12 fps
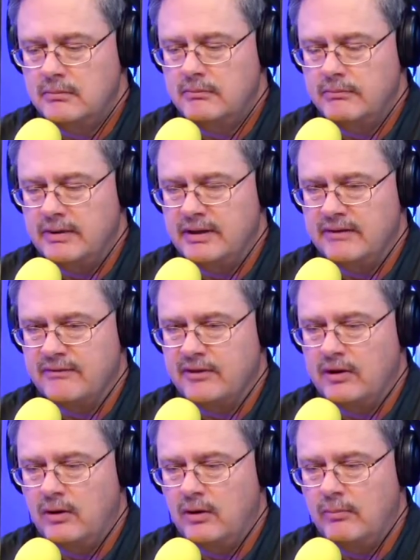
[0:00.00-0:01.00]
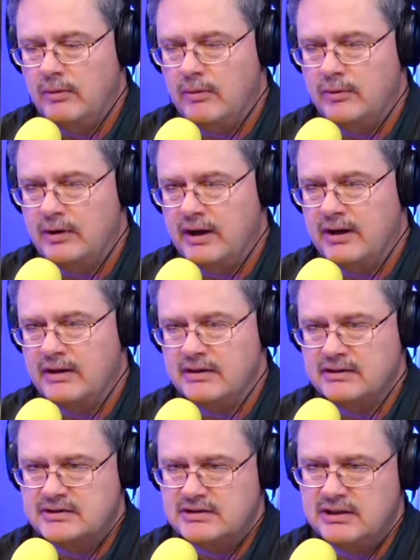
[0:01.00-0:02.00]
but if the homeowner and
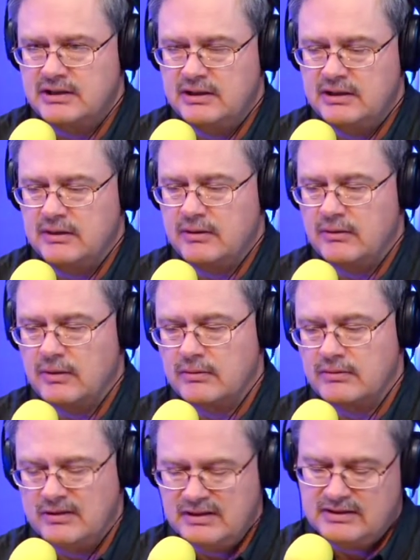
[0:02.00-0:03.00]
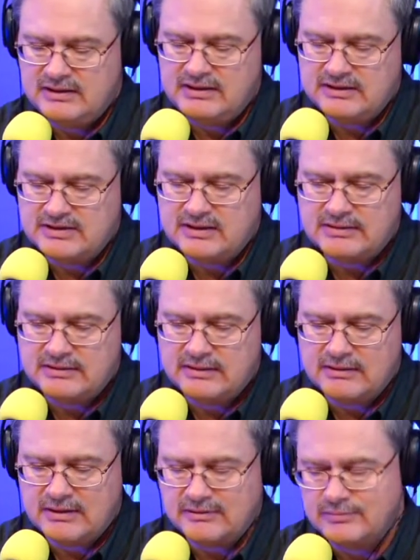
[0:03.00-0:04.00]
the son, because
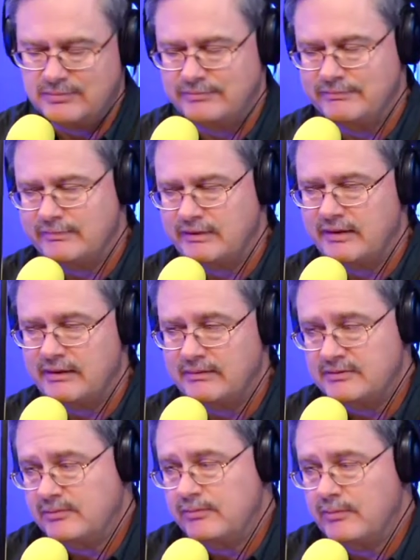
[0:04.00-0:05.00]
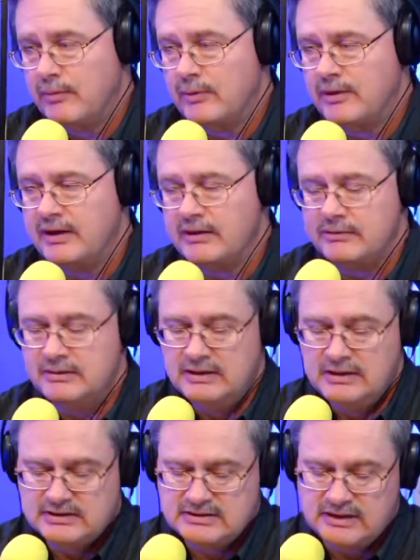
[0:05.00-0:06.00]
it's important, they'll
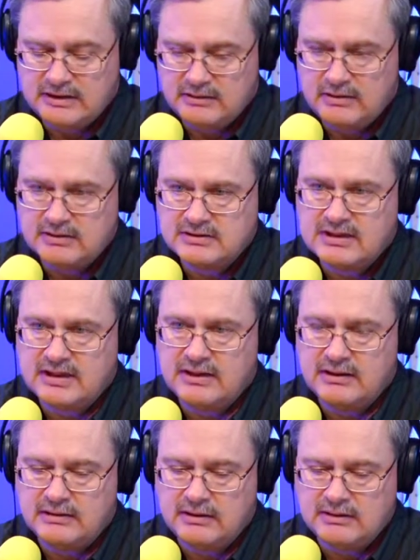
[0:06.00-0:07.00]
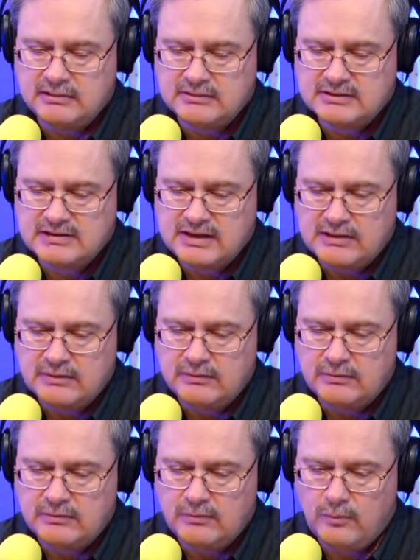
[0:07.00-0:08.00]
say a
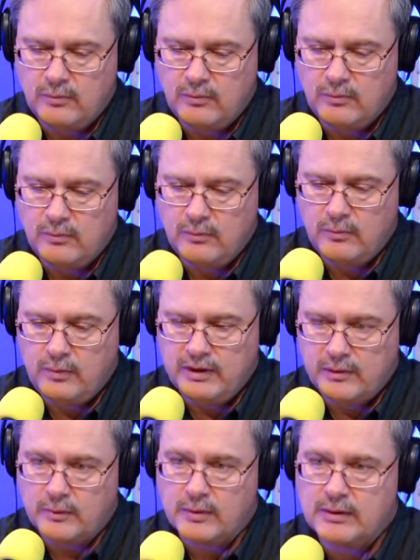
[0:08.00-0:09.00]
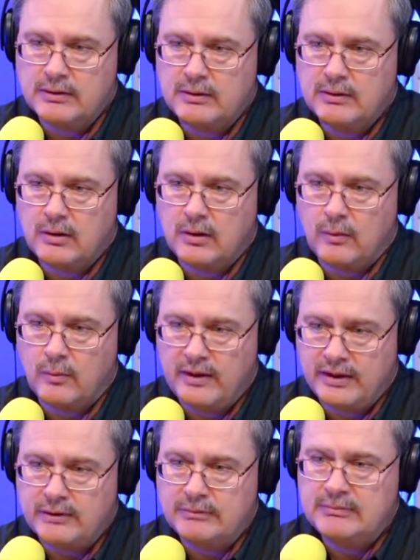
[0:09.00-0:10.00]
single widower or
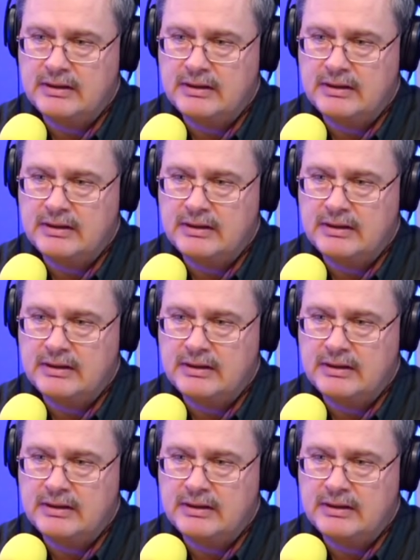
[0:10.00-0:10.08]
widow